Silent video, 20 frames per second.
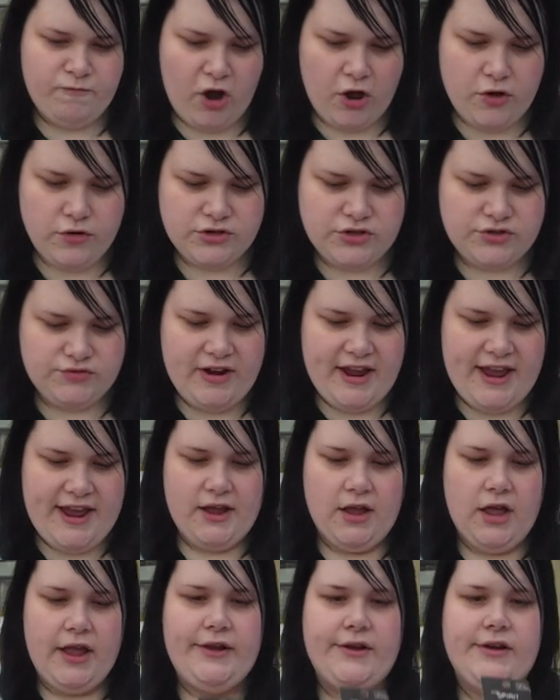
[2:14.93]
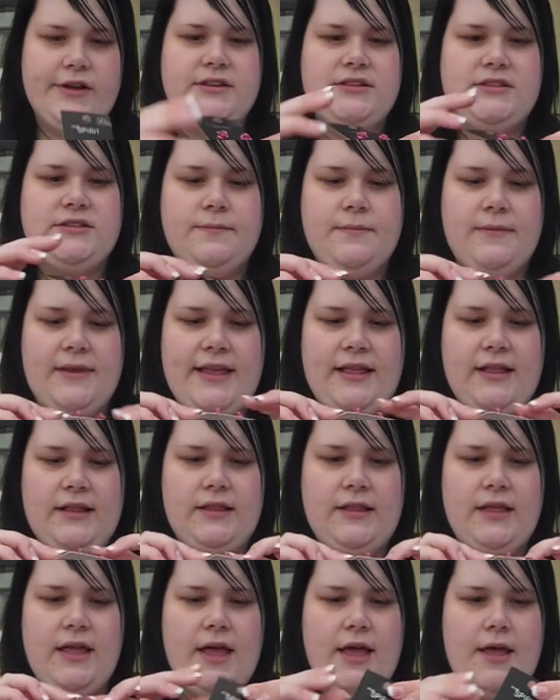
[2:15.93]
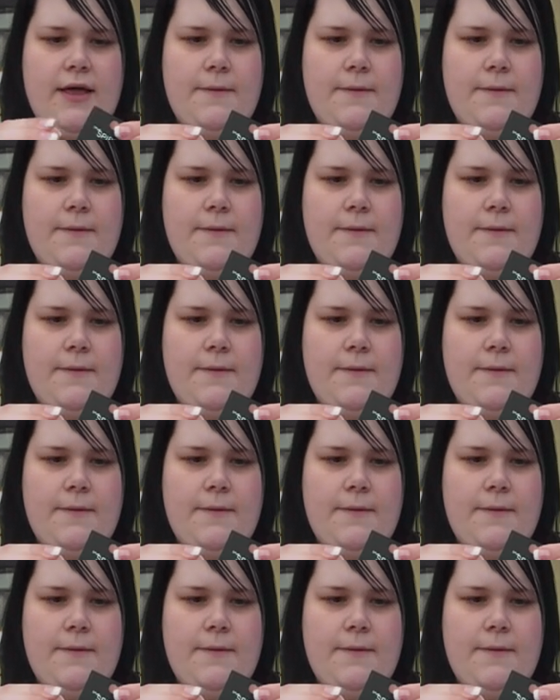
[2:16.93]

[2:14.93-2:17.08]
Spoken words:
rose ring, I got her some little